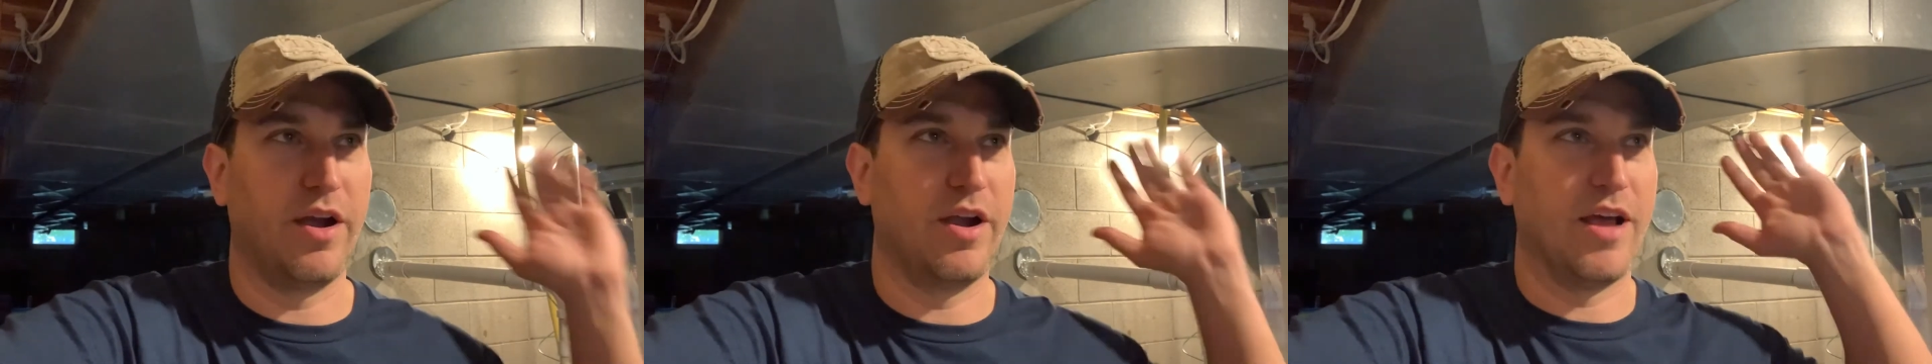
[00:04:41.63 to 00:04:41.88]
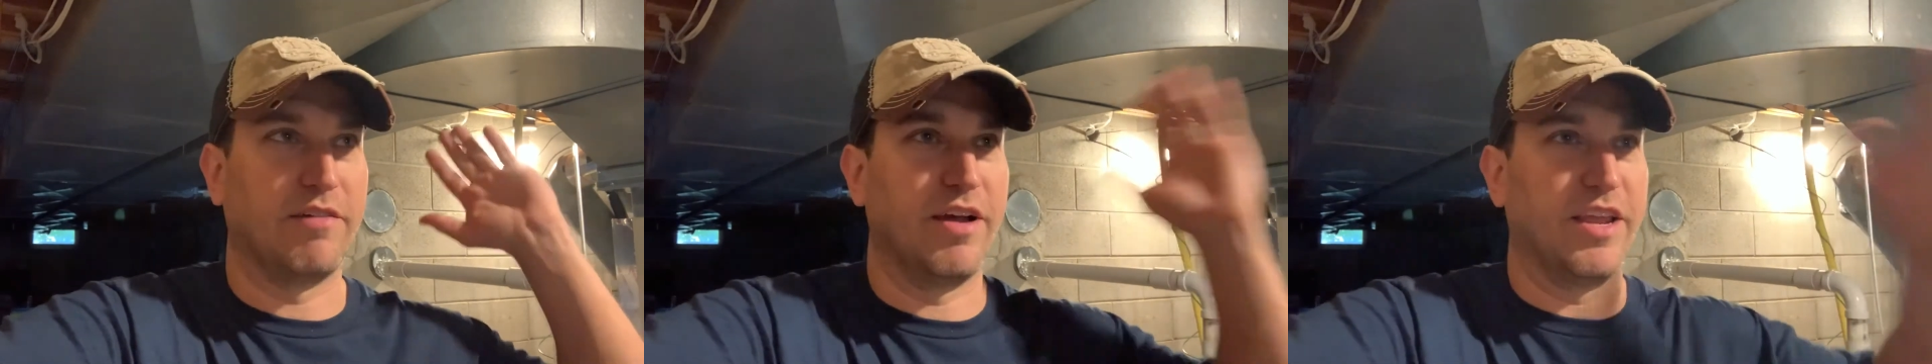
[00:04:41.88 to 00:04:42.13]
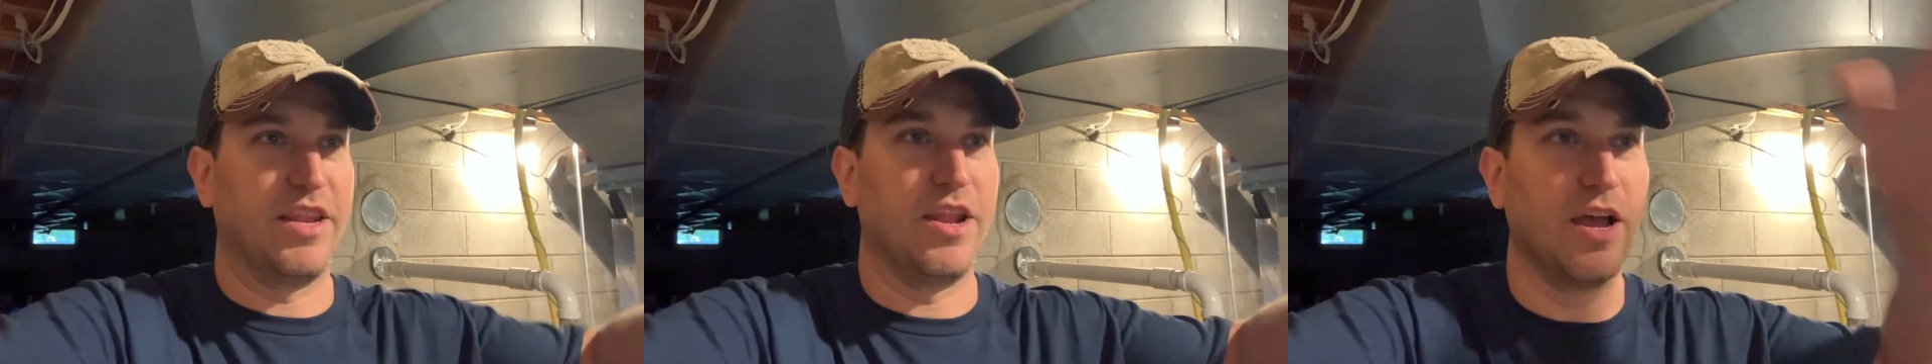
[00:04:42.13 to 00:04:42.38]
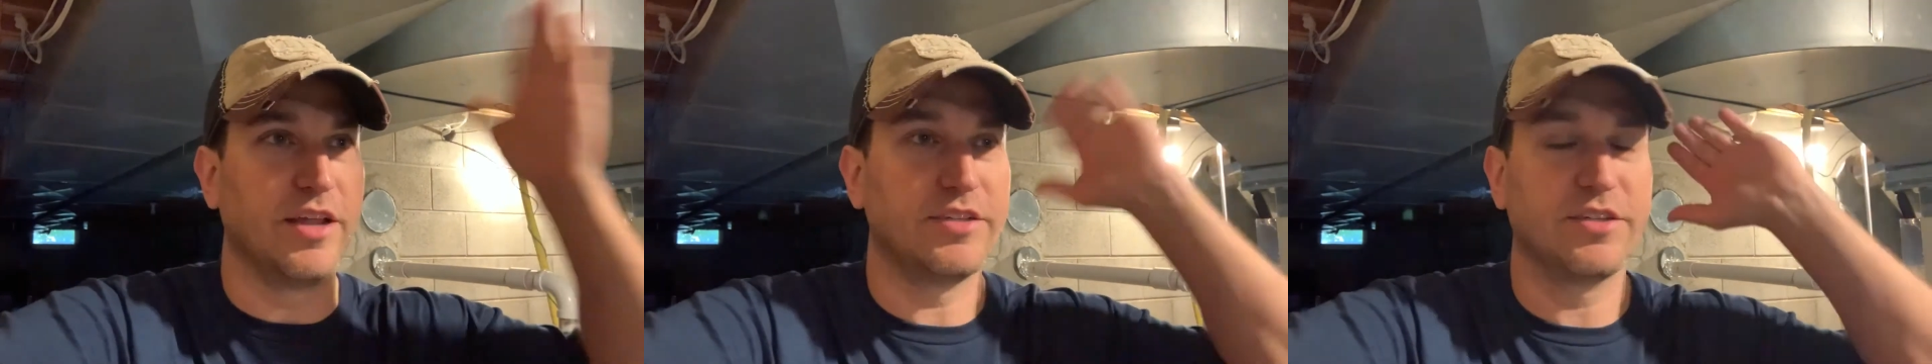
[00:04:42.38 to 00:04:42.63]
and I like
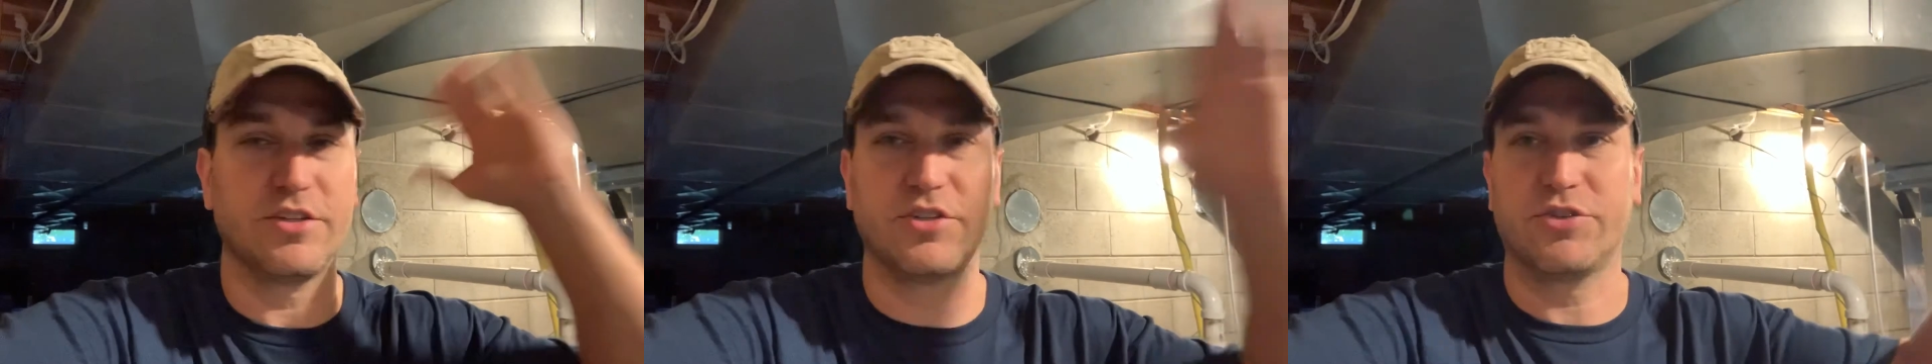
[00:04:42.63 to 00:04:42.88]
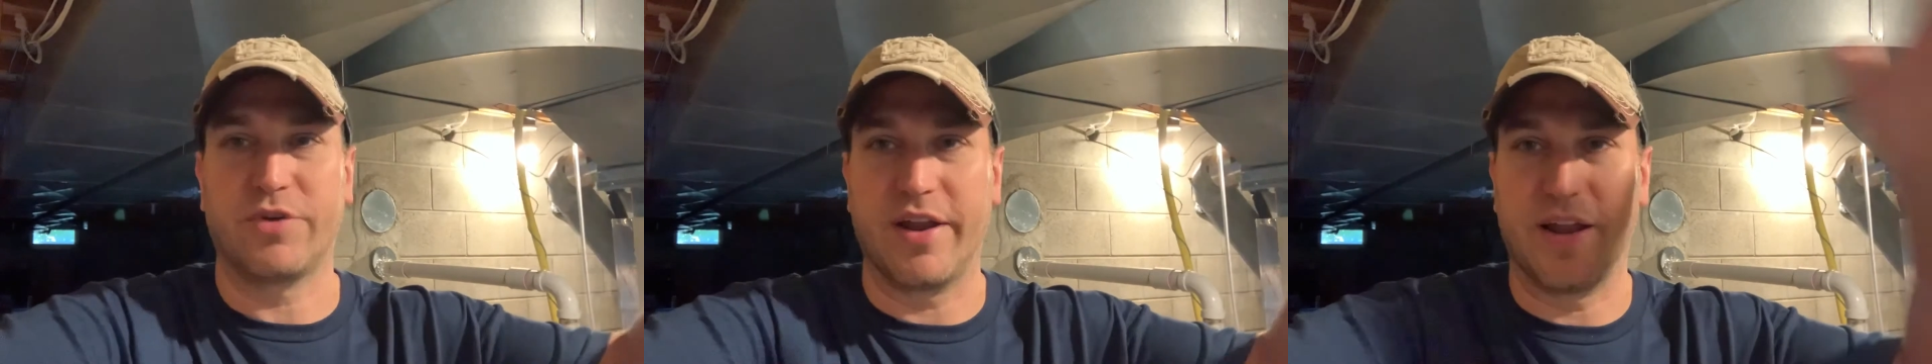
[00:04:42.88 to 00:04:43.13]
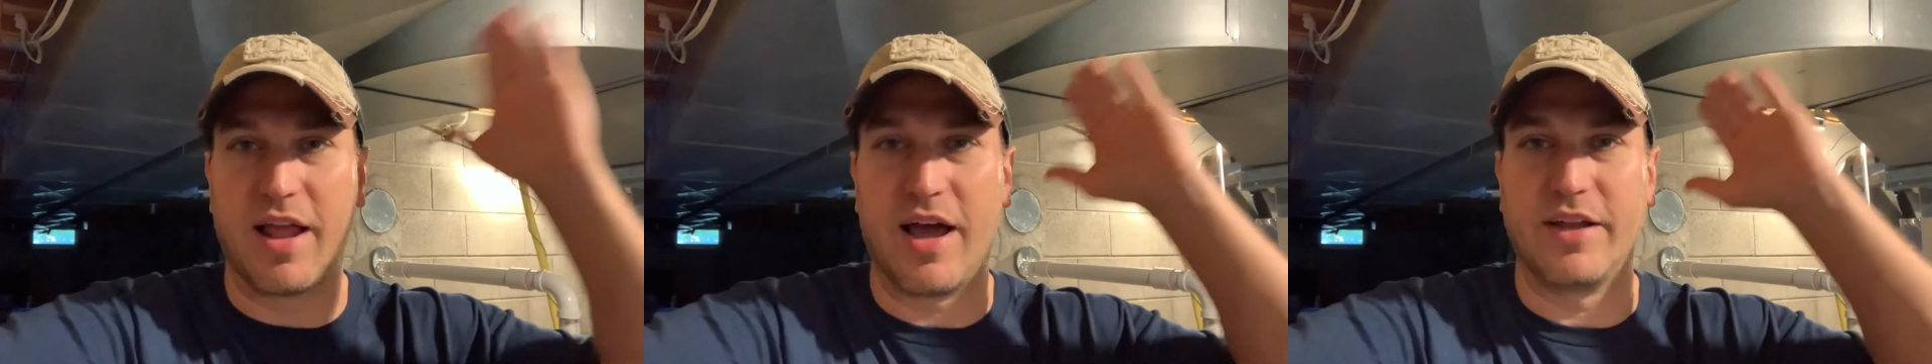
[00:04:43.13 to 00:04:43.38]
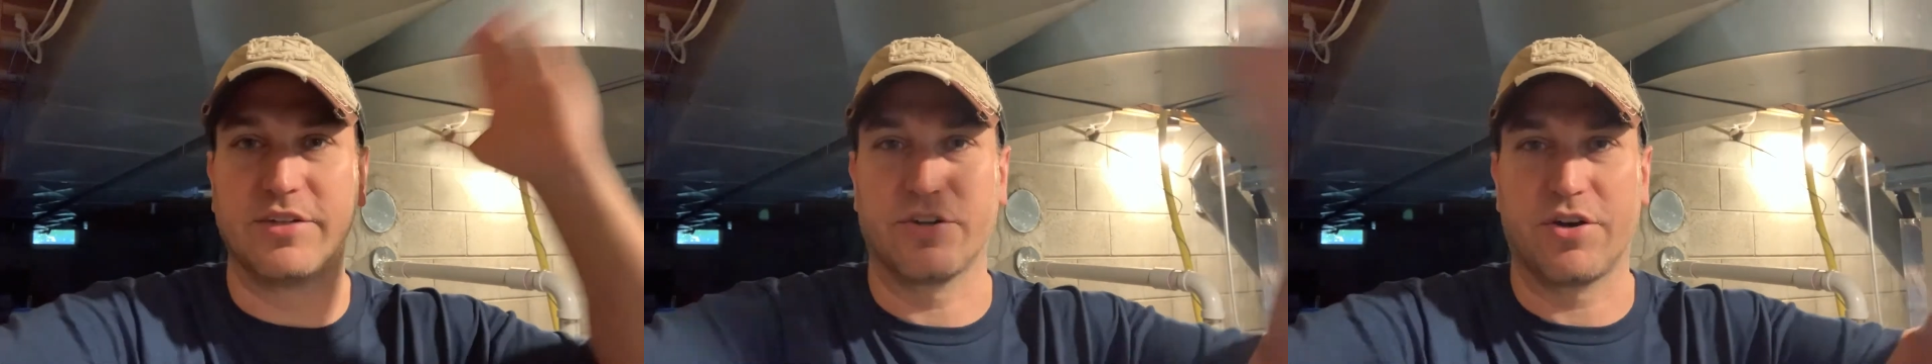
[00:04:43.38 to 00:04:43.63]
nice straight
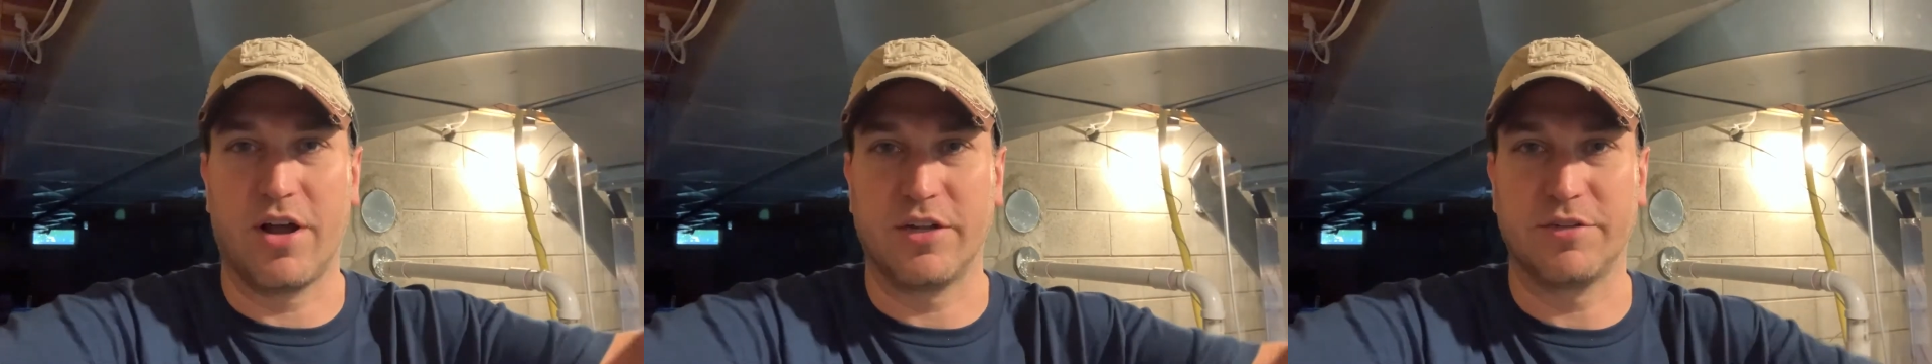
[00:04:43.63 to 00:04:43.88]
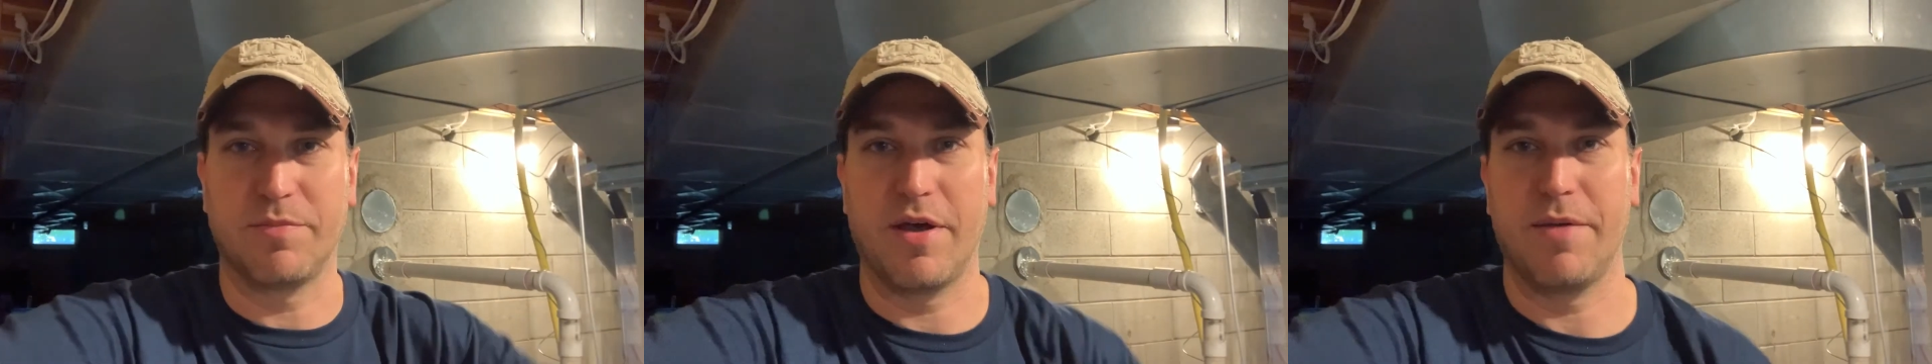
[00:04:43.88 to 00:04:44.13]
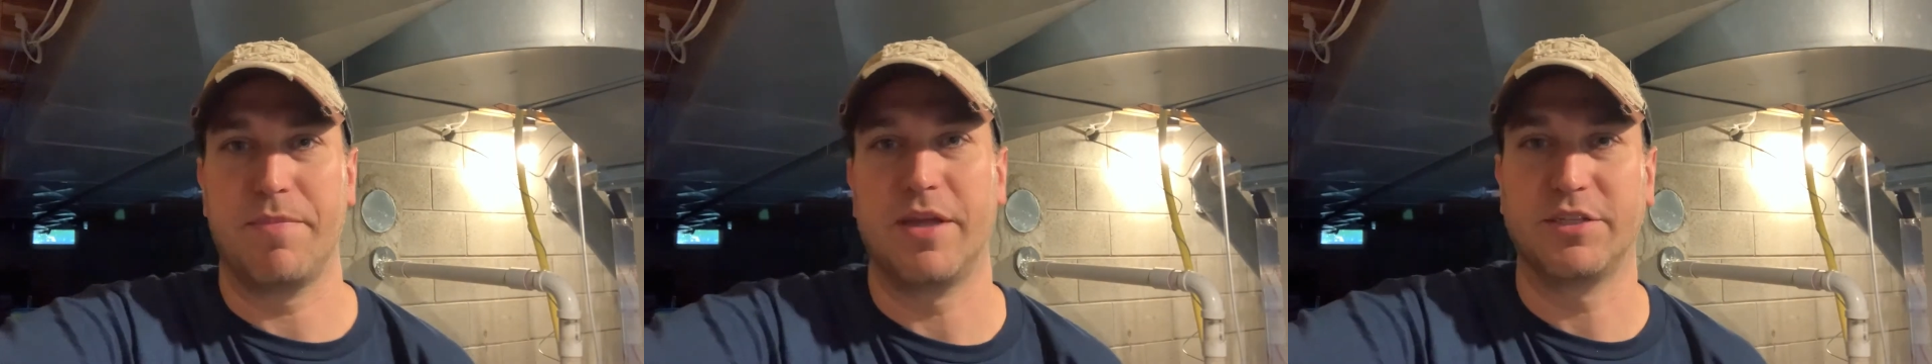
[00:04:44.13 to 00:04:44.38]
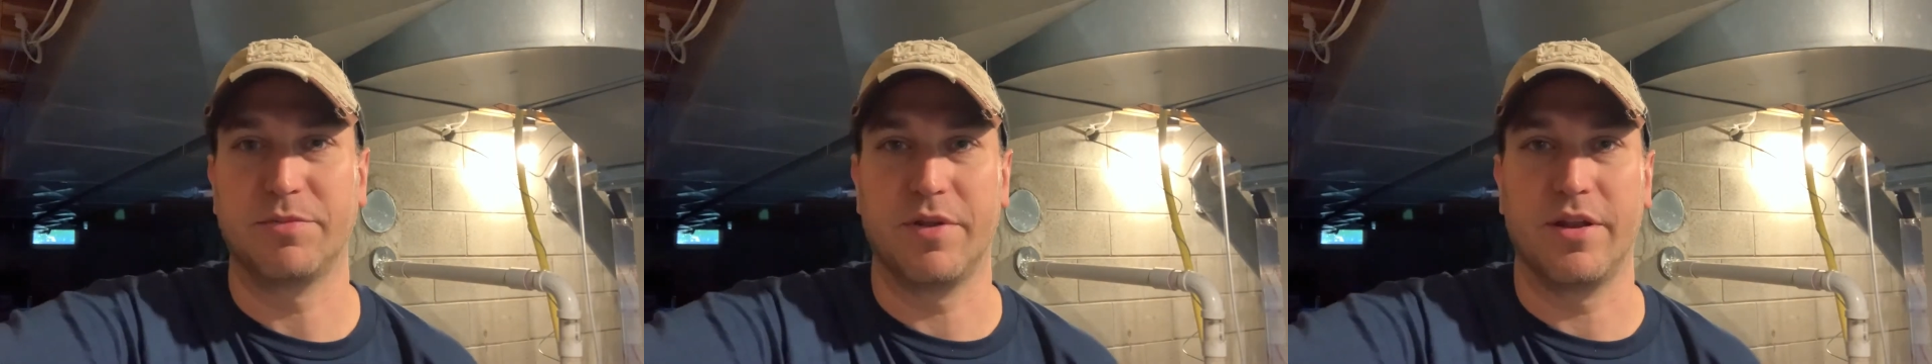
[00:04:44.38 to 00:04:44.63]
lines across my
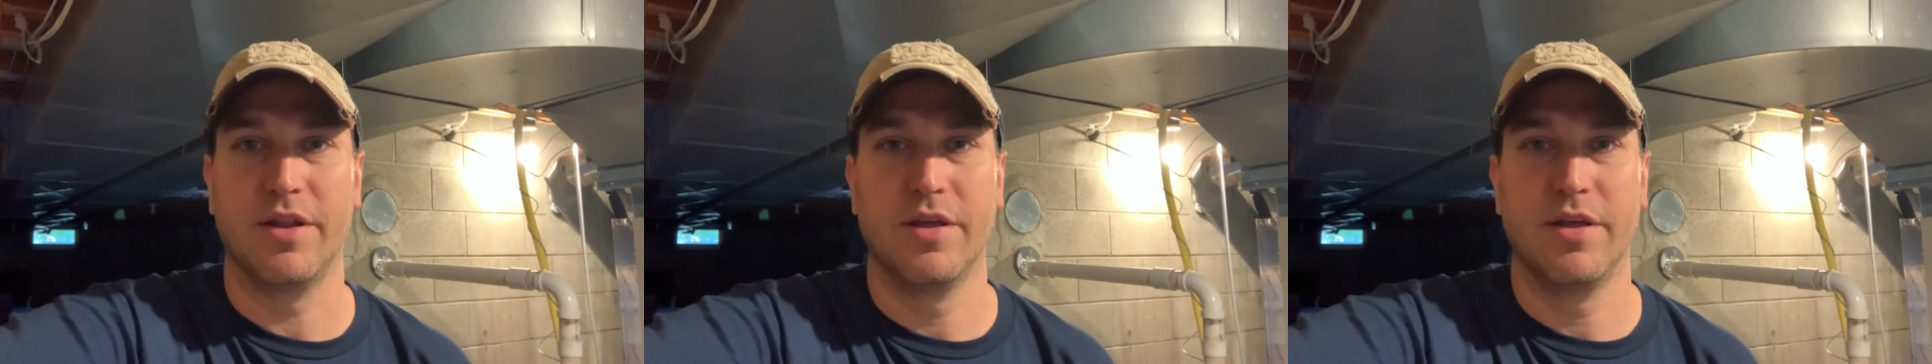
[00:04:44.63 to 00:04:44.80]
basement